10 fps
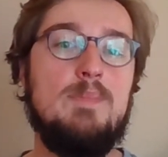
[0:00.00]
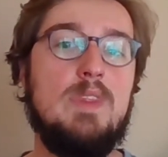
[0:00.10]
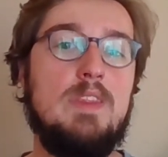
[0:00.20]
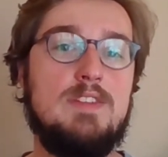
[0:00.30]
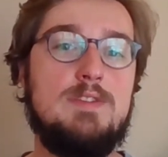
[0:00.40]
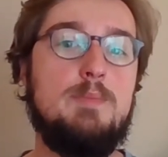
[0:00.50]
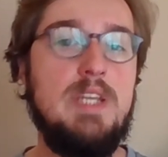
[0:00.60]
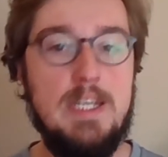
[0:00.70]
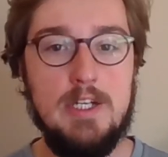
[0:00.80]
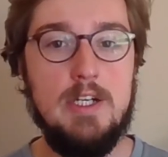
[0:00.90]
the
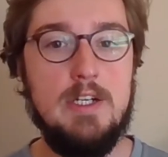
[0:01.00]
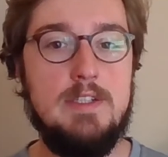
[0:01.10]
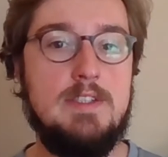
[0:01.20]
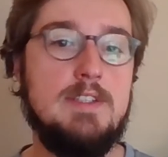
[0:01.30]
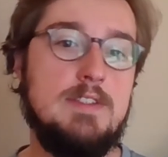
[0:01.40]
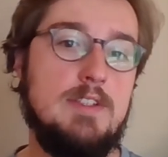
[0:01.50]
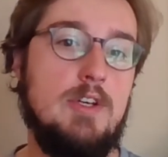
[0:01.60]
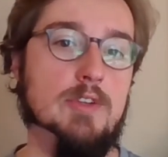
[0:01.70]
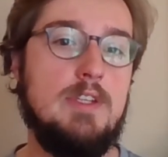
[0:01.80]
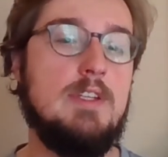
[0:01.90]
speaker doesn't
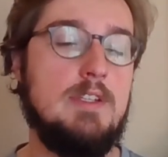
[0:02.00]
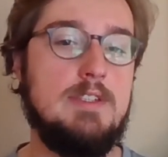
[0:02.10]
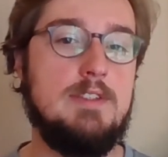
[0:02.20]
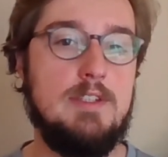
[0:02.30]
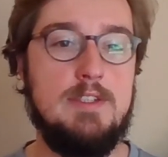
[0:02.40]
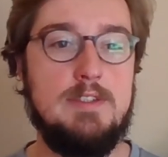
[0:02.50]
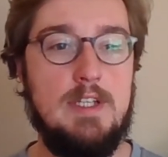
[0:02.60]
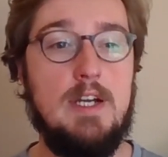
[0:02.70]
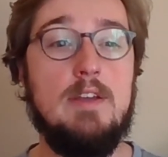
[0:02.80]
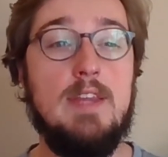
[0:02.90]
know that the listener is
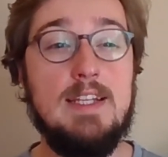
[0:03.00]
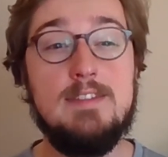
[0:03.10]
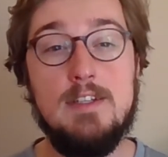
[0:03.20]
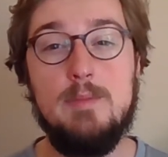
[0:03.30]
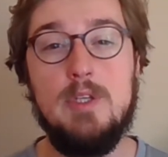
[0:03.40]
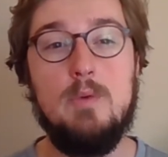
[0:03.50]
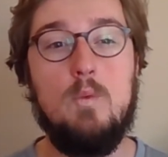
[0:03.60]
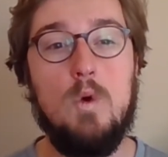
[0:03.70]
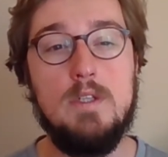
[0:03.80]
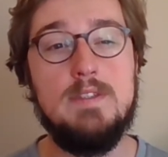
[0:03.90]
there. That's going to be
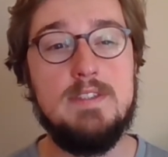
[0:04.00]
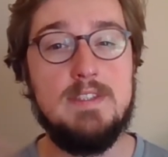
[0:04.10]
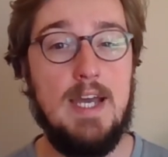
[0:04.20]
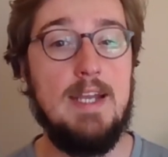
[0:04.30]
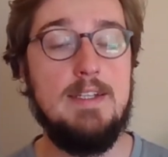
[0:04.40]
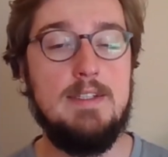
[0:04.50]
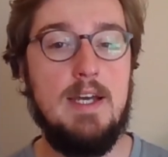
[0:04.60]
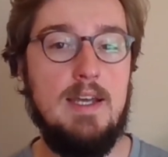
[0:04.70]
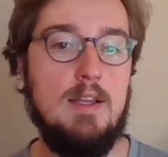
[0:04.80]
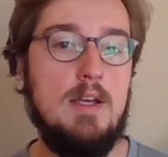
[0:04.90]
one-sided
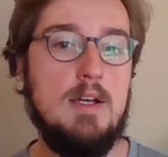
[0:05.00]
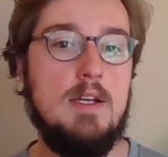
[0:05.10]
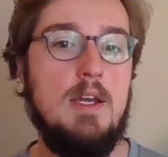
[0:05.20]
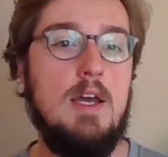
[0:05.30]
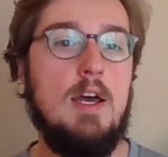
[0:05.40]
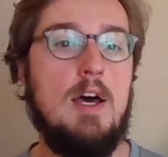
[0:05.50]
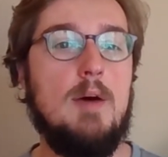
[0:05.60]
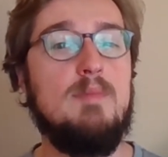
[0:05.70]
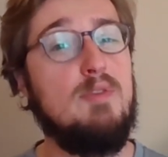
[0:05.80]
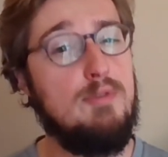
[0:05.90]
dialogue.
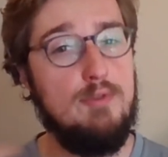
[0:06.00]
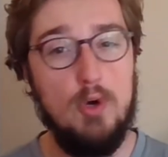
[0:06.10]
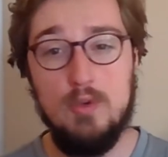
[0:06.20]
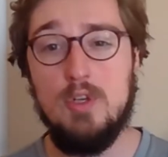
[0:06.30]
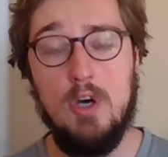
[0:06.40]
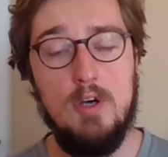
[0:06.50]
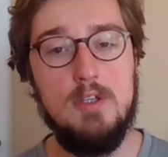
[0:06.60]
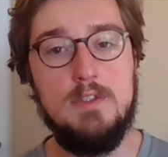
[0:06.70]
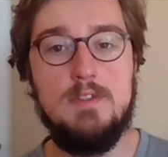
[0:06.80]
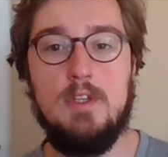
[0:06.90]
Phone
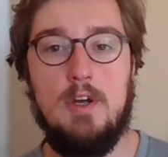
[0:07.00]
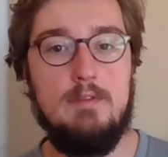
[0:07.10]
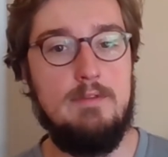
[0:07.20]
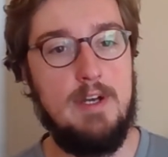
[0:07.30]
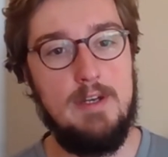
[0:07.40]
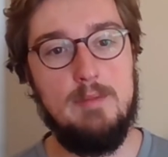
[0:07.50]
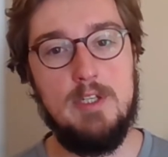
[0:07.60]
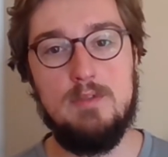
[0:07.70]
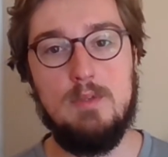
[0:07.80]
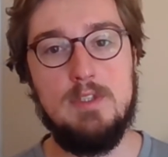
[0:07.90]
calls are very
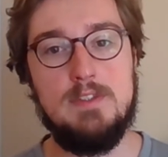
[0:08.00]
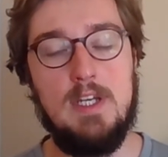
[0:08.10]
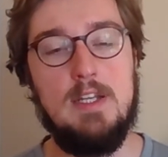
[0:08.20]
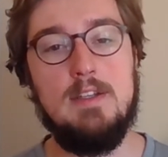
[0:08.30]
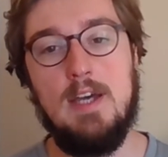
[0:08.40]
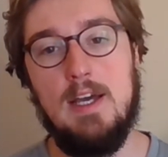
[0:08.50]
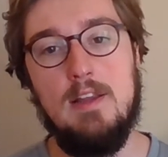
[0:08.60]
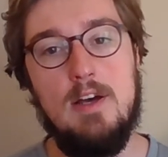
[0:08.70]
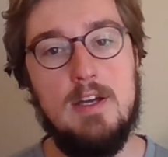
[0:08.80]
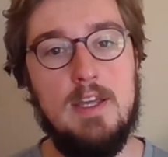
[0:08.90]
much one-sided
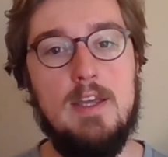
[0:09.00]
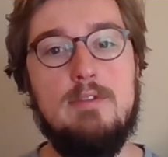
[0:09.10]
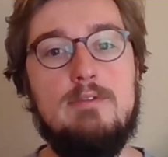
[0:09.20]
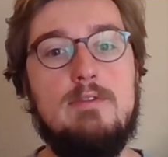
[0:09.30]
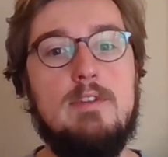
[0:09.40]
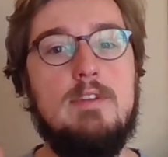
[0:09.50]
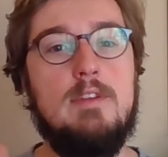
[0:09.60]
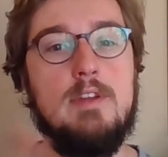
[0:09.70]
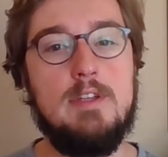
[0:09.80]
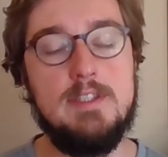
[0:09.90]
dialogue if
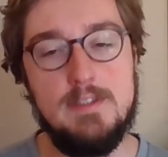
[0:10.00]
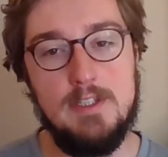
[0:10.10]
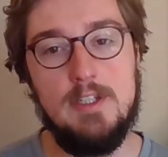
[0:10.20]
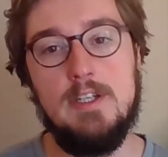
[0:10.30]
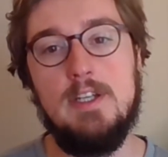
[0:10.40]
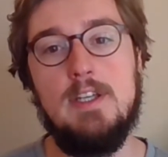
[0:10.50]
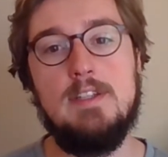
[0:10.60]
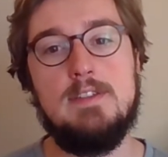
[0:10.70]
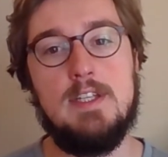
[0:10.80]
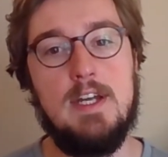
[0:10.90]
the listener
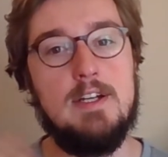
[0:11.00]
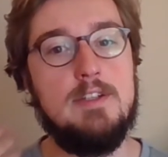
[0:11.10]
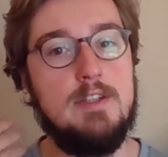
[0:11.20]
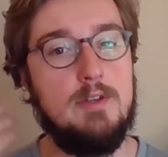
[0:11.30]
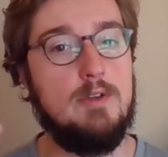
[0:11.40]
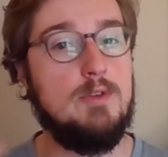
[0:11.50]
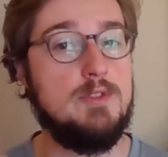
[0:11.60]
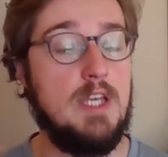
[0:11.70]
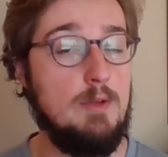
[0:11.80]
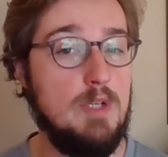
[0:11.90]
is the character whose
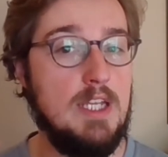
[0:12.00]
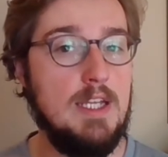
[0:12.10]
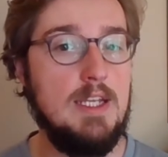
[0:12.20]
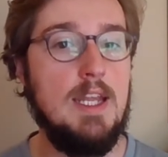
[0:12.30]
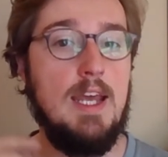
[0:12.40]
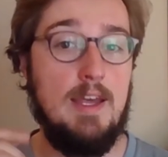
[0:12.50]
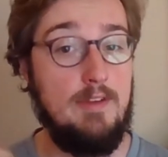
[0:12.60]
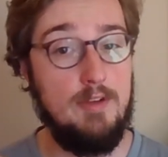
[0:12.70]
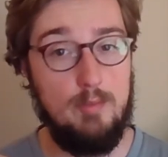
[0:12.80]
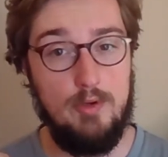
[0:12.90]
head we get in, and
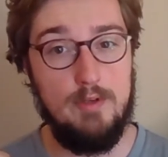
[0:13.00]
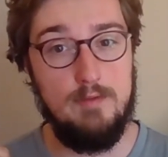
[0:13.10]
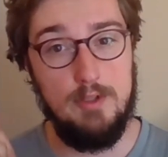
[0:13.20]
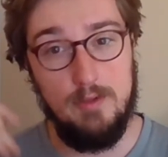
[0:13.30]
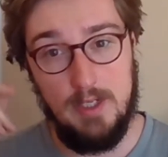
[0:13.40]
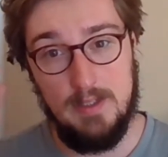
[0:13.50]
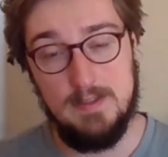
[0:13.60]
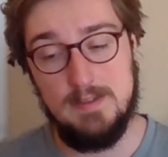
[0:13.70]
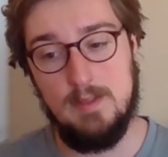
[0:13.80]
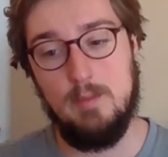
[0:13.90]
they're the point of view, and then
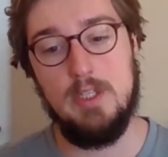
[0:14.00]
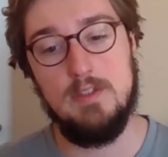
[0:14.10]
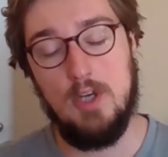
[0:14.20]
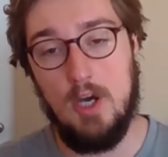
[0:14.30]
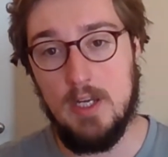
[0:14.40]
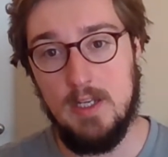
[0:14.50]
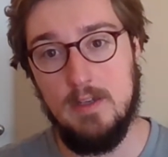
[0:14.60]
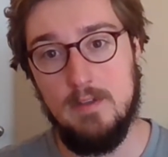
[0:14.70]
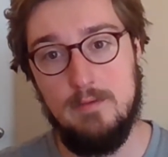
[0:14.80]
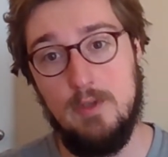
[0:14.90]
somebody talking on
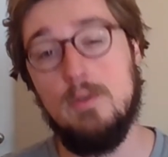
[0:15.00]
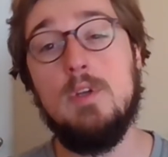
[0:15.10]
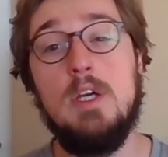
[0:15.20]
the phone